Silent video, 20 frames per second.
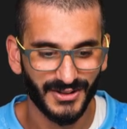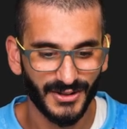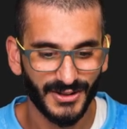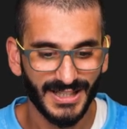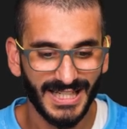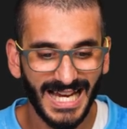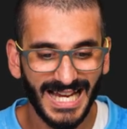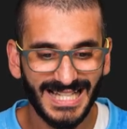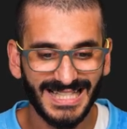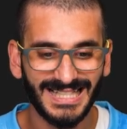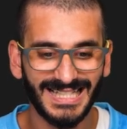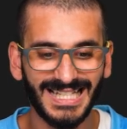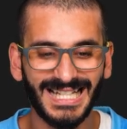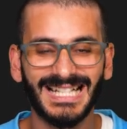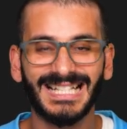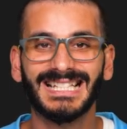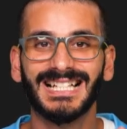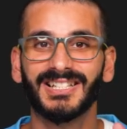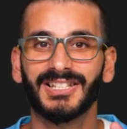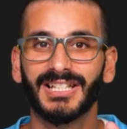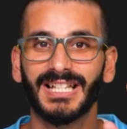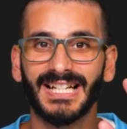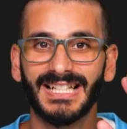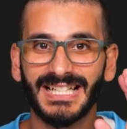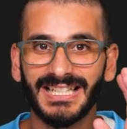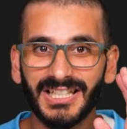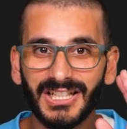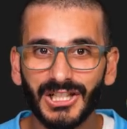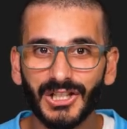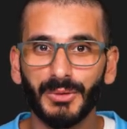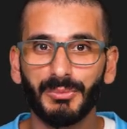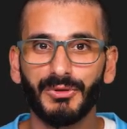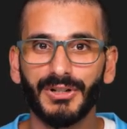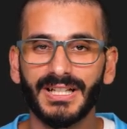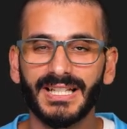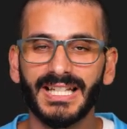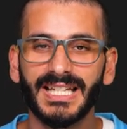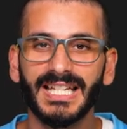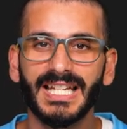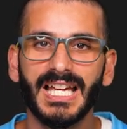So yes, it doesn't, like I said, doesn't look
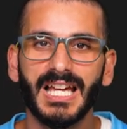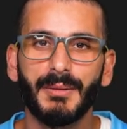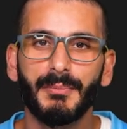pretty,